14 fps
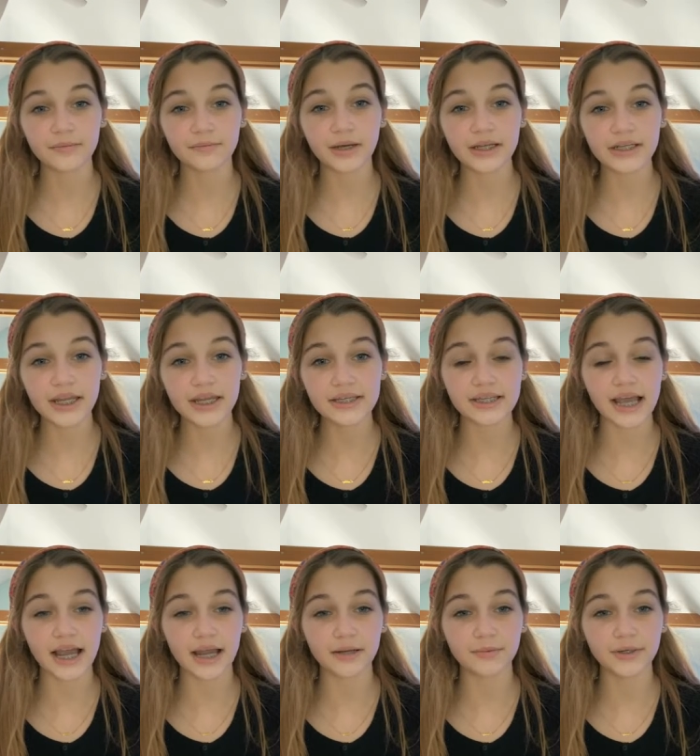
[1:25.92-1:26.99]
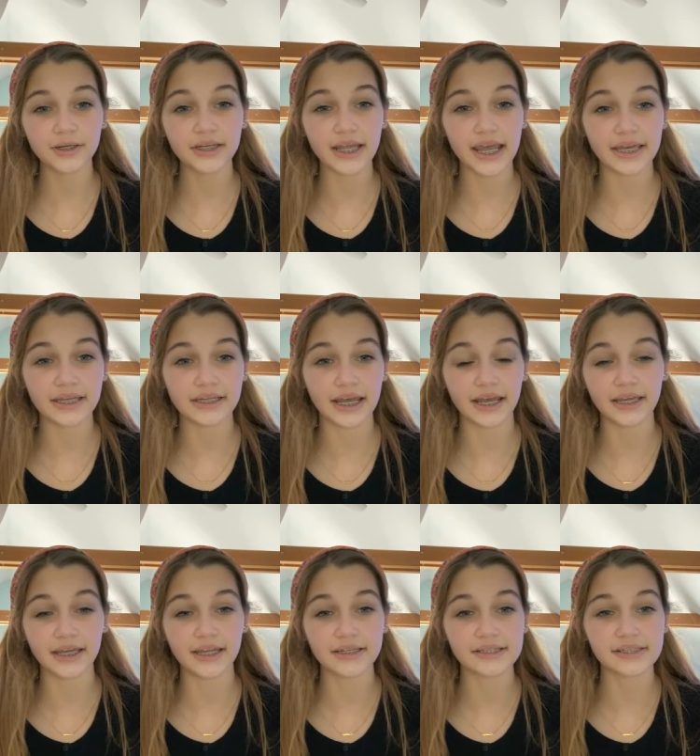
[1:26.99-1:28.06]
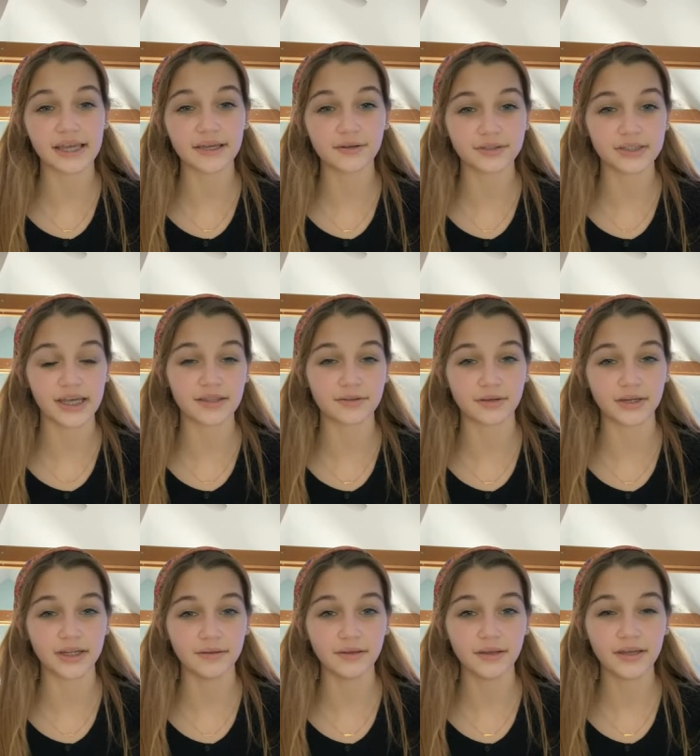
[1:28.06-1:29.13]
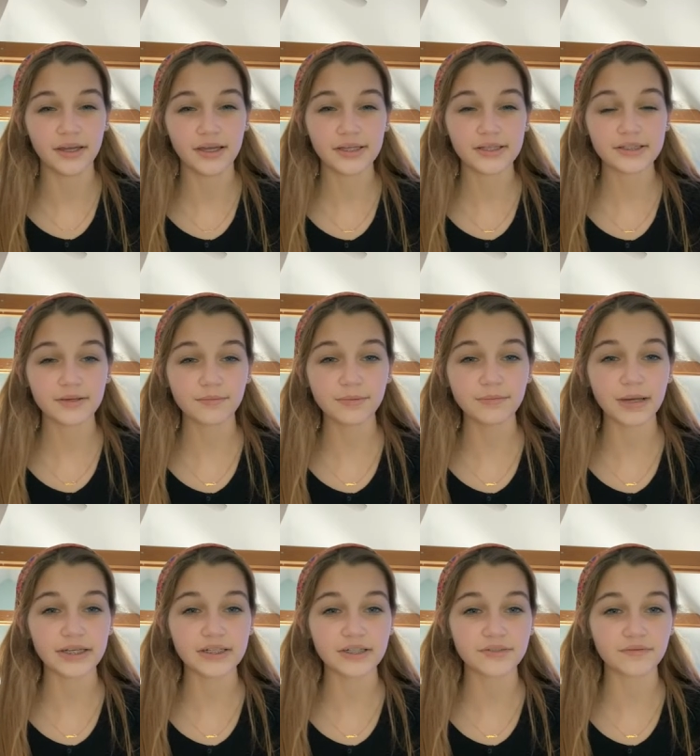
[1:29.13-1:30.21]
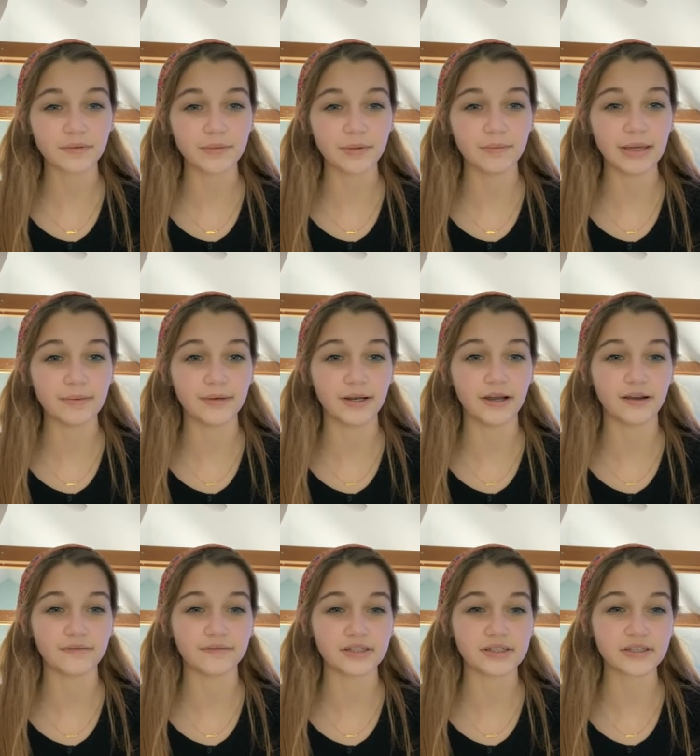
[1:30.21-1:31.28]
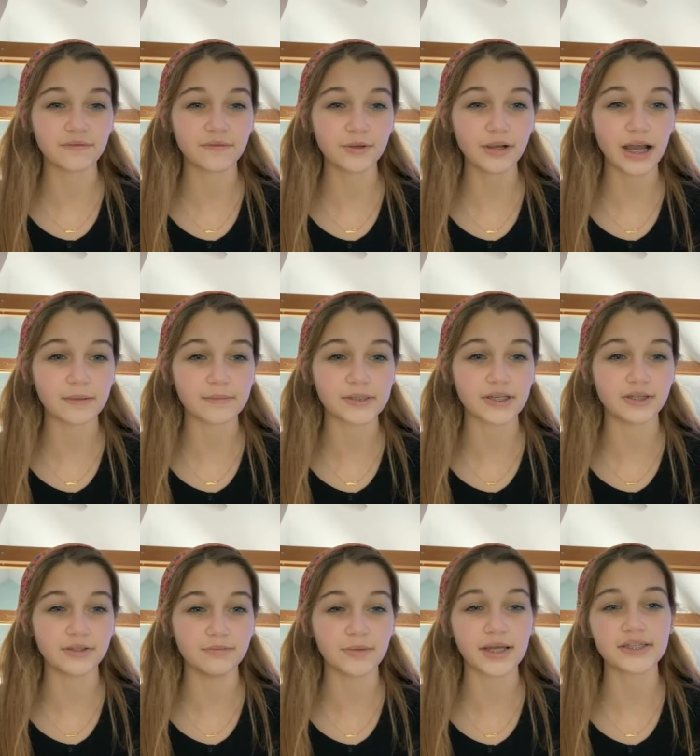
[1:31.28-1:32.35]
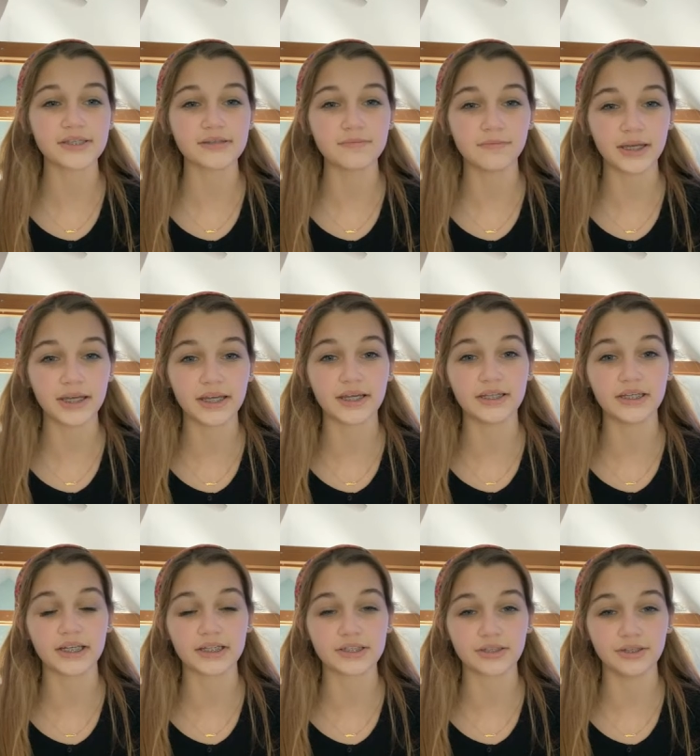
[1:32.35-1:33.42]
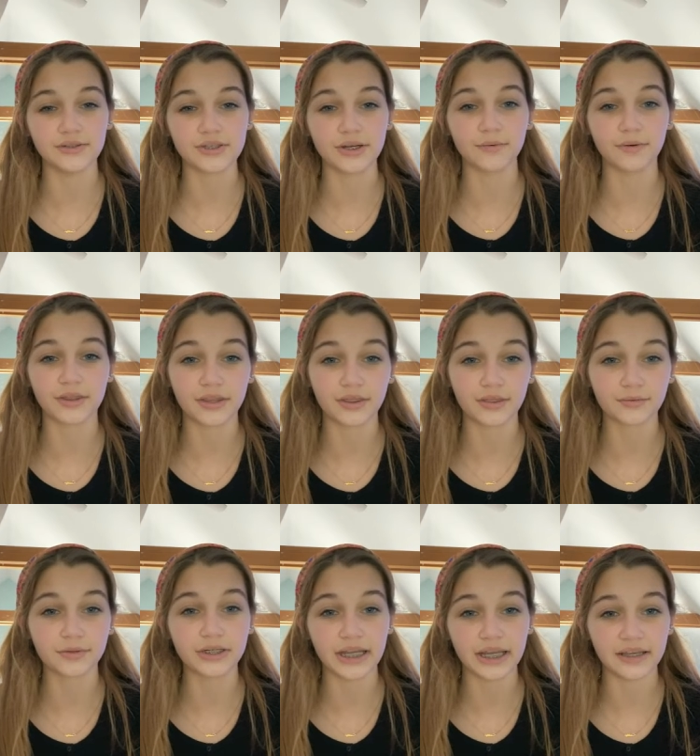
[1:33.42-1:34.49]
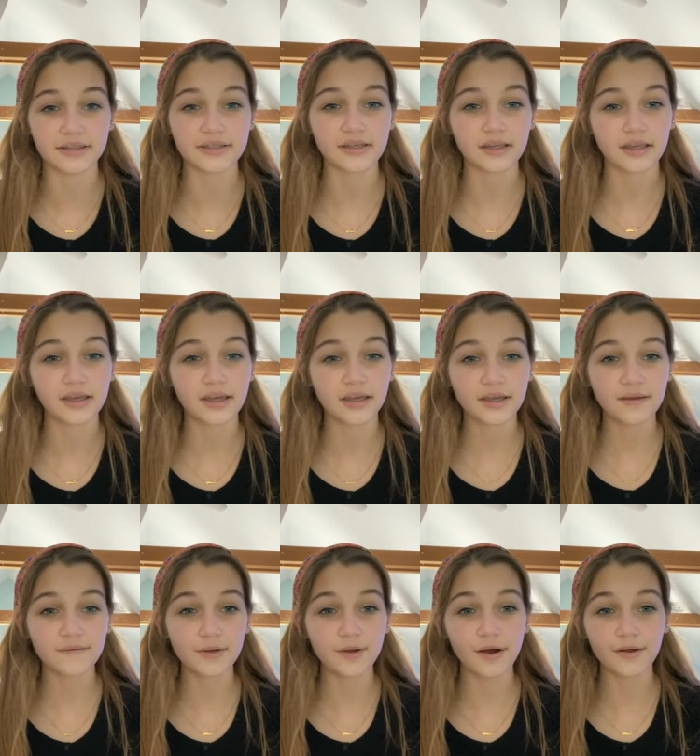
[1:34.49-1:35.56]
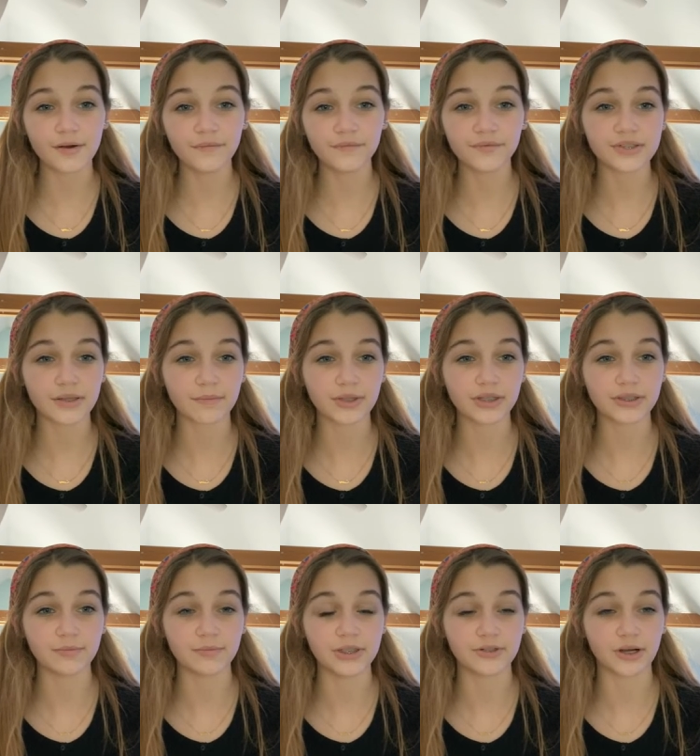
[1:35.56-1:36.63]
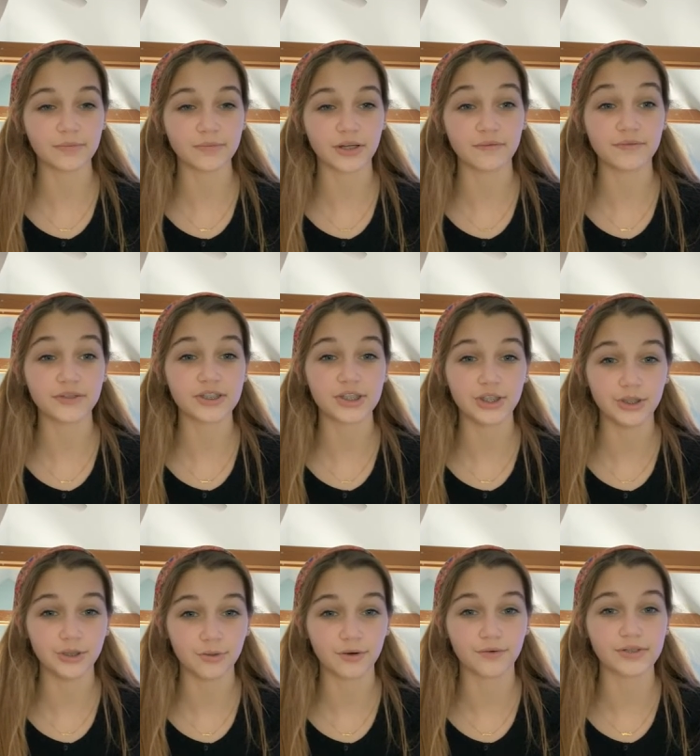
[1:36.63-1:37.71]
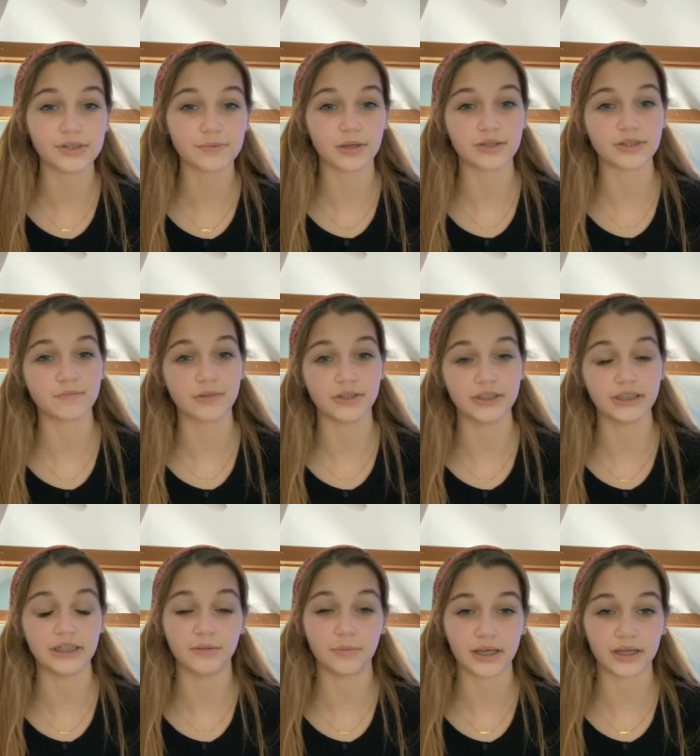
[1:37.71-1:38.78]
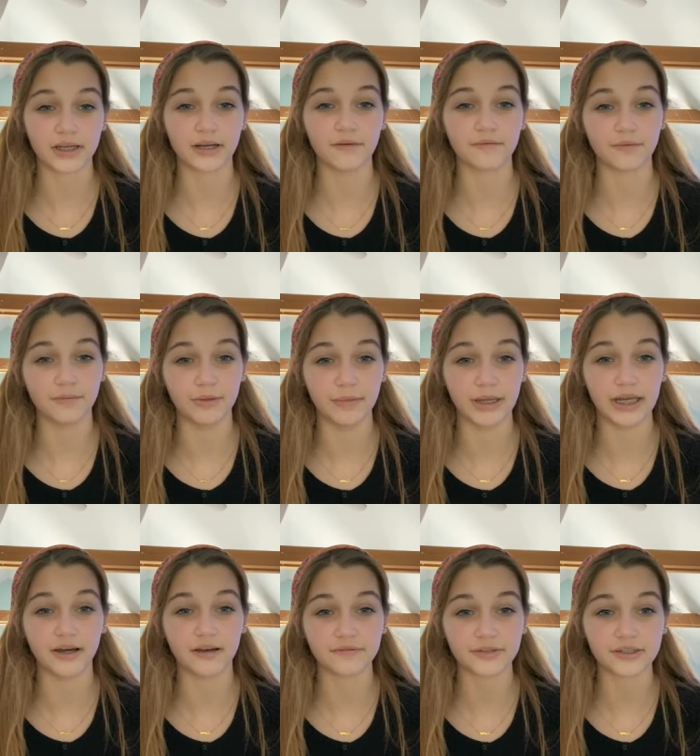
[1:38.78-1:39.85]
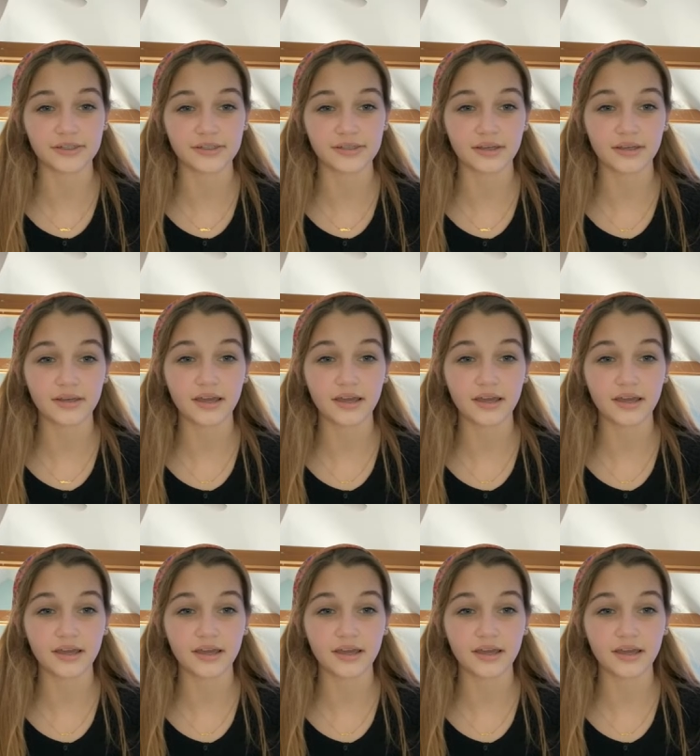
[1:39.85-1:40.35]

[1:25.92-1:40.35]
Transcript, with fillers: Monday is a hybrid A day and a cycle day three. Some reminders from the main office. If you're absent, you must submit an excuse note within three days. If you call home for something to be dropped off, it's your responsibility to pick it up from the main office.